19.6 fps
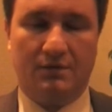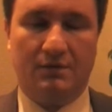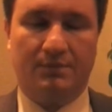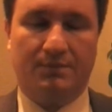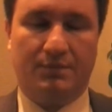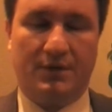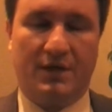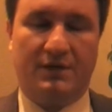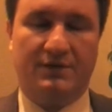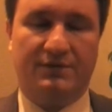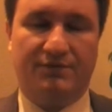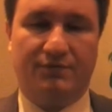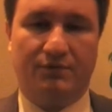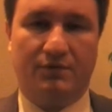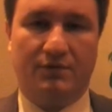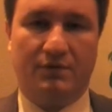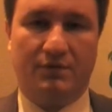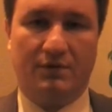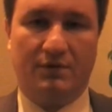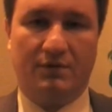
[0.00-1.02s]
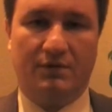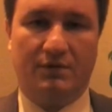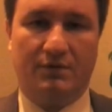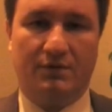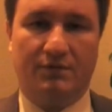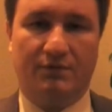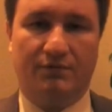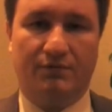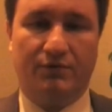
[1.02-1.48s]
plant for
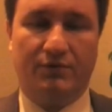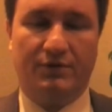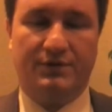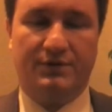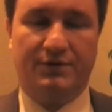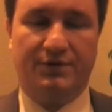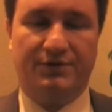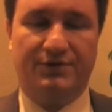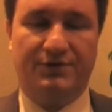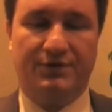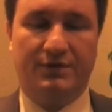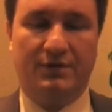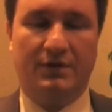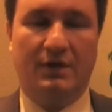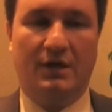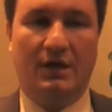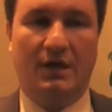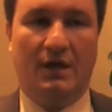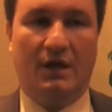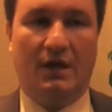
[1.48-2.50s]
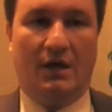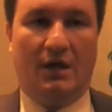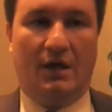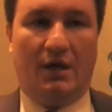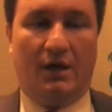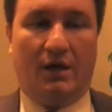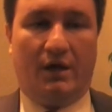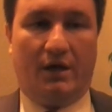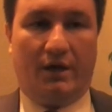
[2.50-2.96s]
this region.
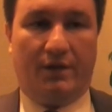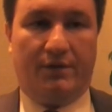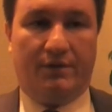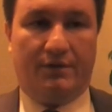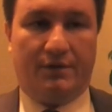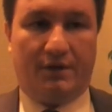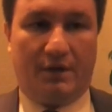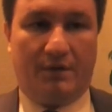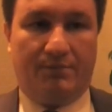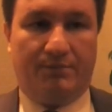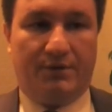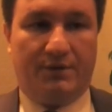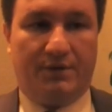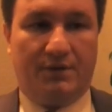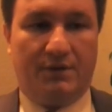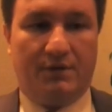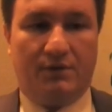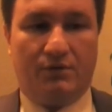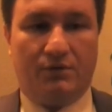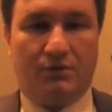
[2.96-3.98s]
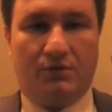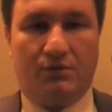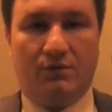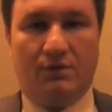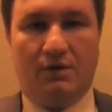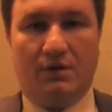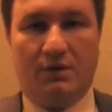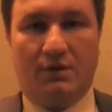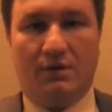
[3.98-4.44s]
And the company not
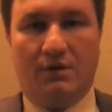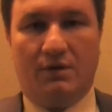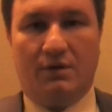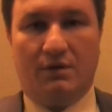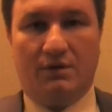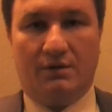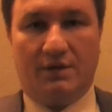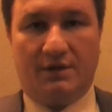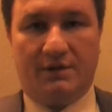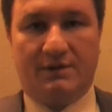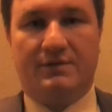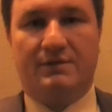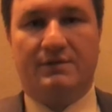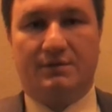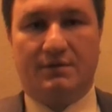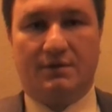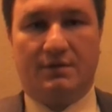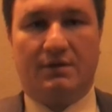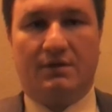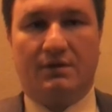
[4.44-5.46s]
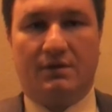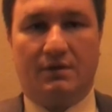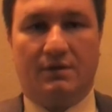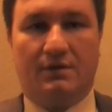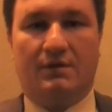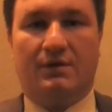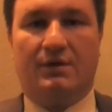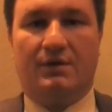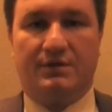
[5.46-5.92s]
only does
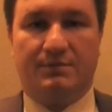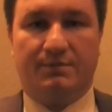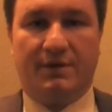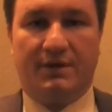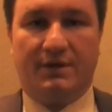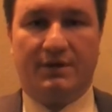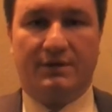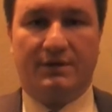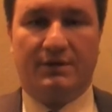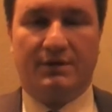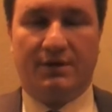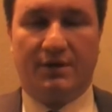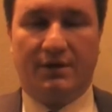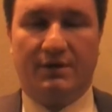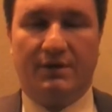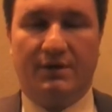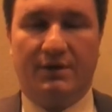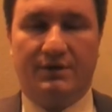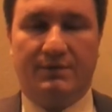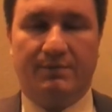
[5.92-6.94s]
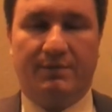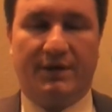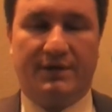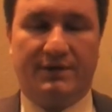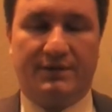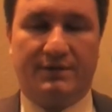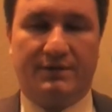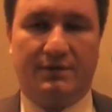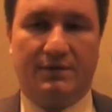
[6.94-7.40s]
its
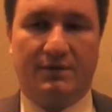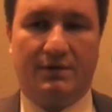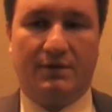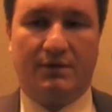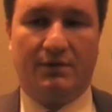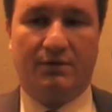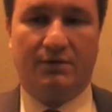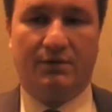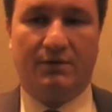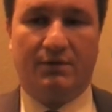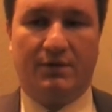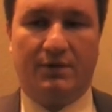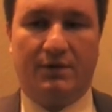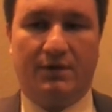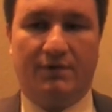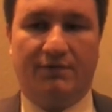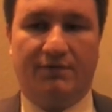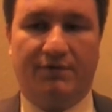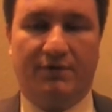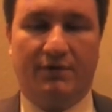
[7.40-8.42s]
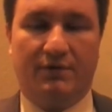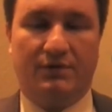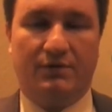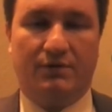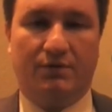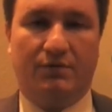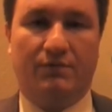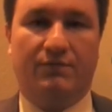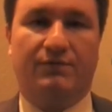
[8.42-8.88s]
best on the field
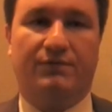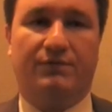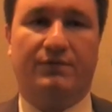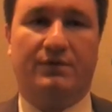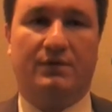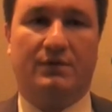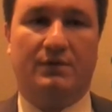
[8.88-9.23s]
of